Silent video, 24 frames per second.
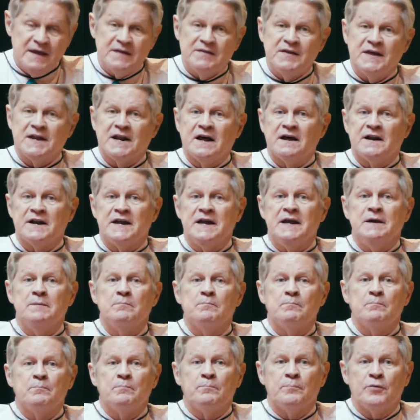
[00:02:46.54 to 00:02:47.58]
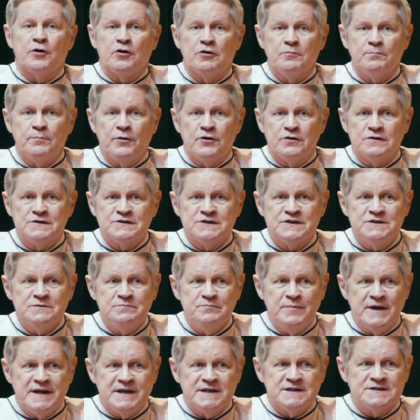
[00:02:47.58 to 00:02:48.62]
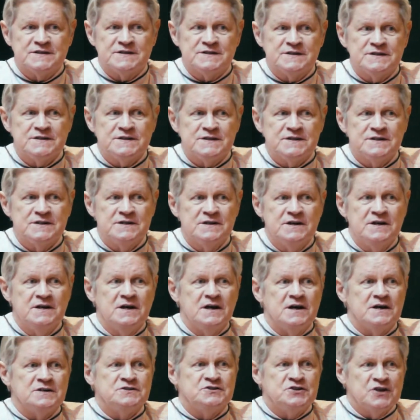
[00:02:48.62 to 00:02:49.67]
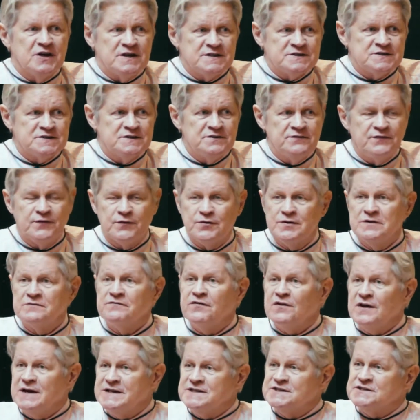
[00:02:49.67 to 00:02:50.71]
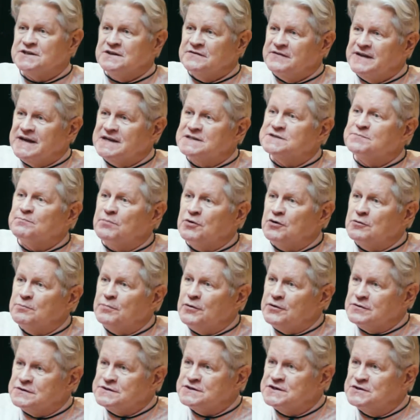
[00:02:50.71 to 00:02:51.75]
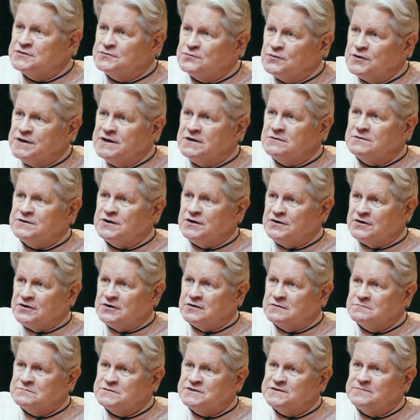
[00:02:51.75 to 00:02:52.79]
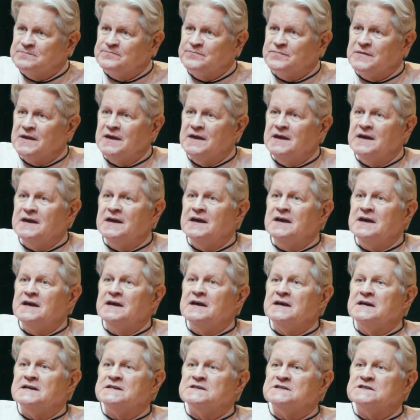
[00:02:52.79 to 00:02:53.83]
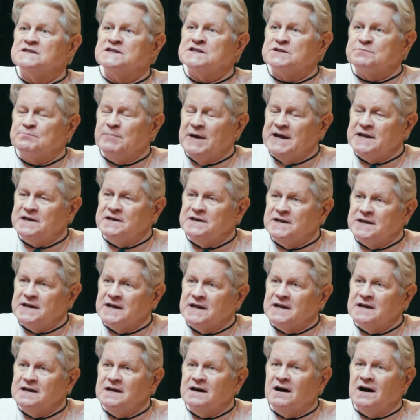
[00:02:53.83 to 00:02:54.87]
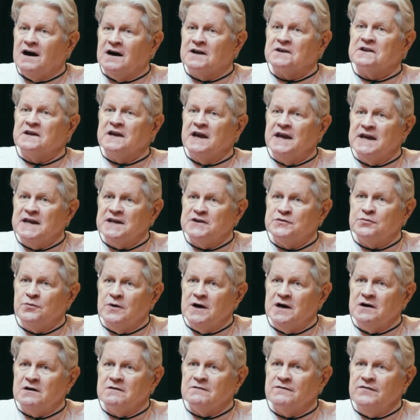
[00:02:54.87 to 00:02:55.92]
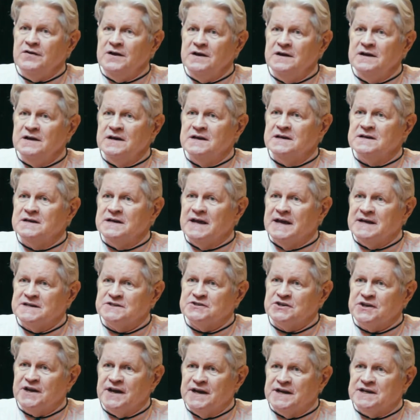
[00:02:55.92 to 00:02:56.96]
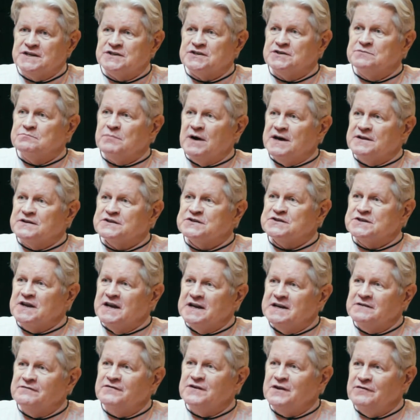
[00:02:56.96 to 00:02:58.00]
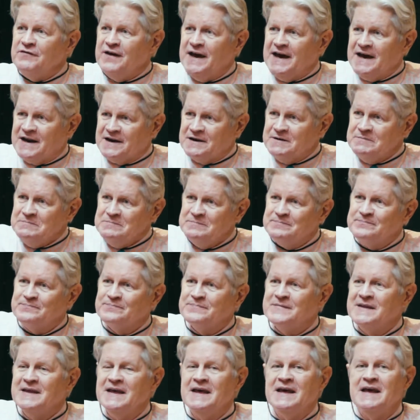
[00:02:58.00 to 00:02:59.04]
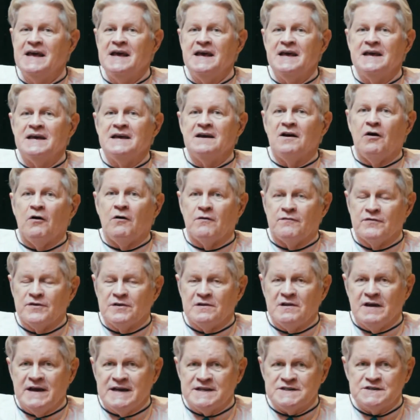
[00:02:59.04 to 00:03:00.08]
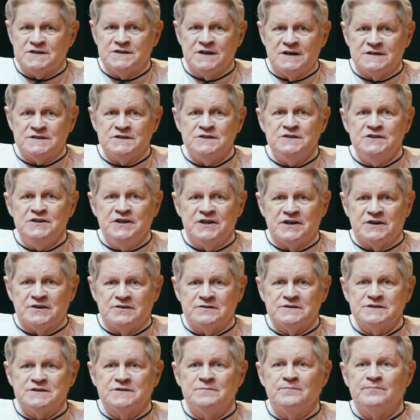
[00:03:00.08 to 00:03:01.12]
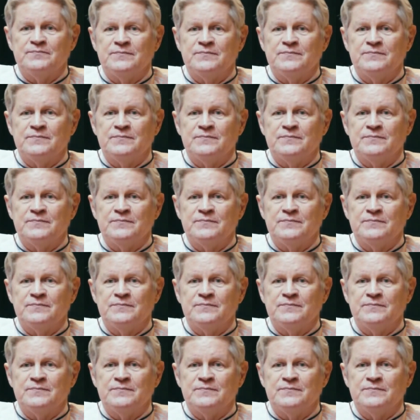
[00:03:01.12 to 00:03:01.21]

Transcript: that on a per-person basis, adjusted for inflation, that's per person real terms, spending on K-12 education by the state of Nevada over the last dozen years